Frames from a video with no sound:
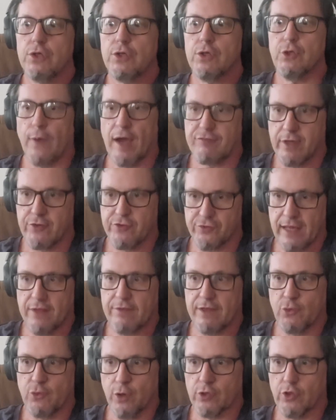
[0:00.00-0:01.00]
you have to understand
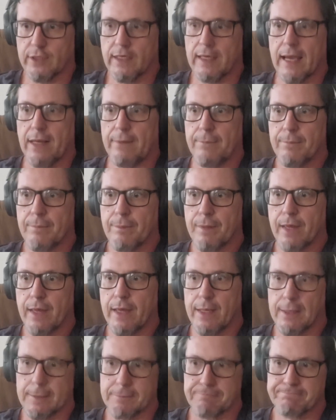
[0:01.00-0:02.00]
that you are looking at
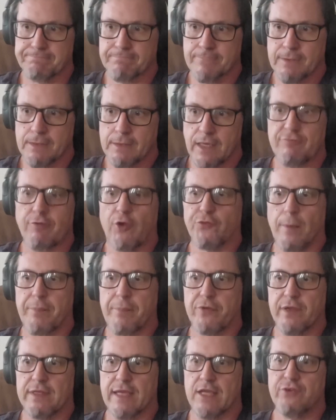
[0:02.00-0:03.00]
a false
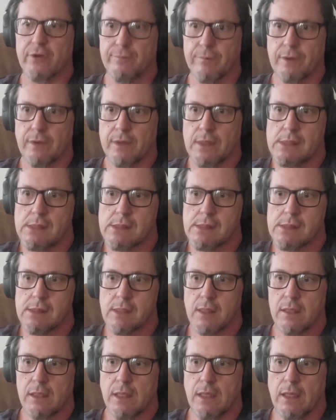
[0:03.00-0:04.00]
representation.
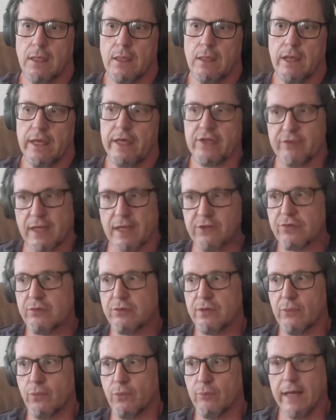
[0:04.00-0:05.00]
In a sense,
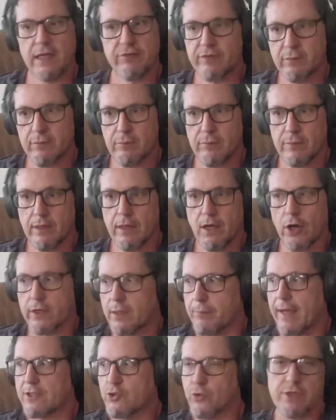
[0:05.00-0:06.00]
it might even
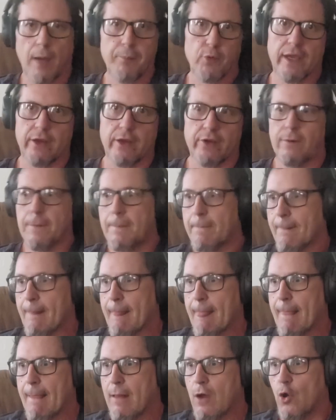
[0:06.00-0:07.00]
harken back to a doppelganger
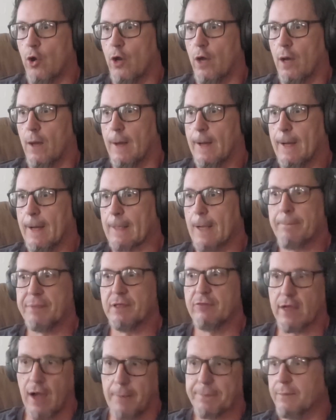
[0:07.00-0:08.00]
or a copy
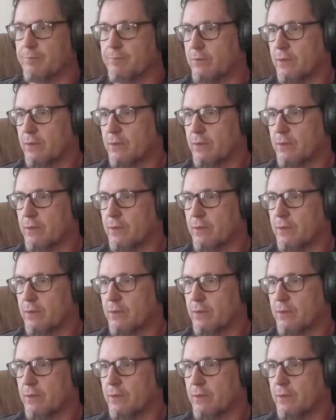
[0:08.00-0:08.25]
of a copy.